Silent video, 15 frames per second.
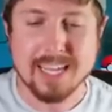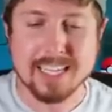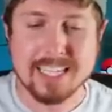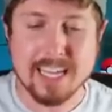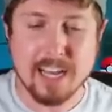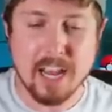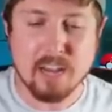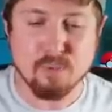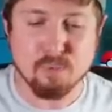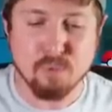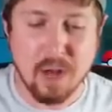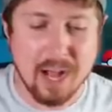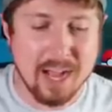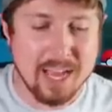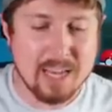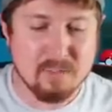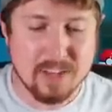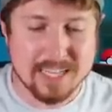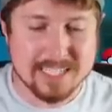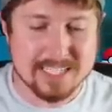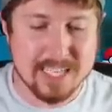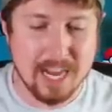you get a
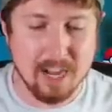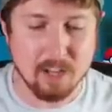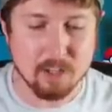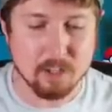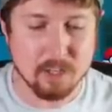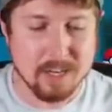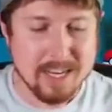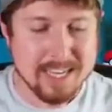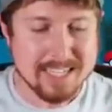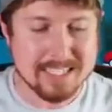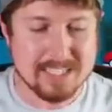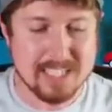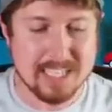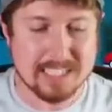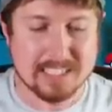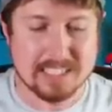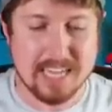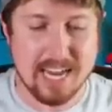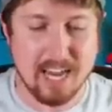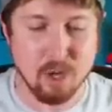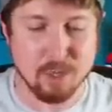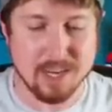$5
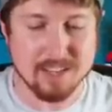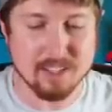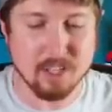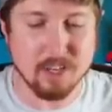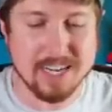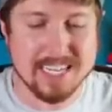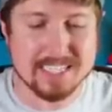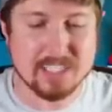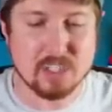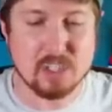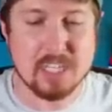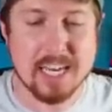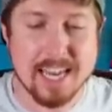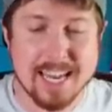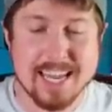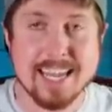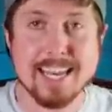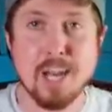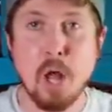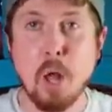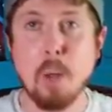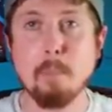discount, and there is
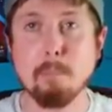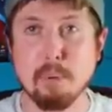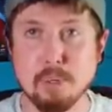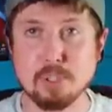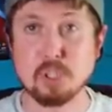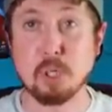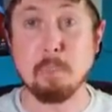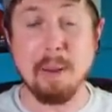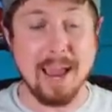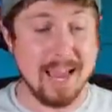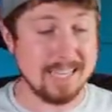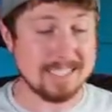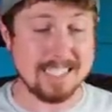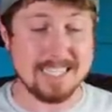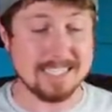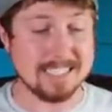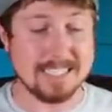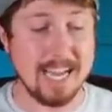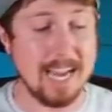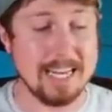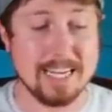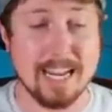10 booster packs inside,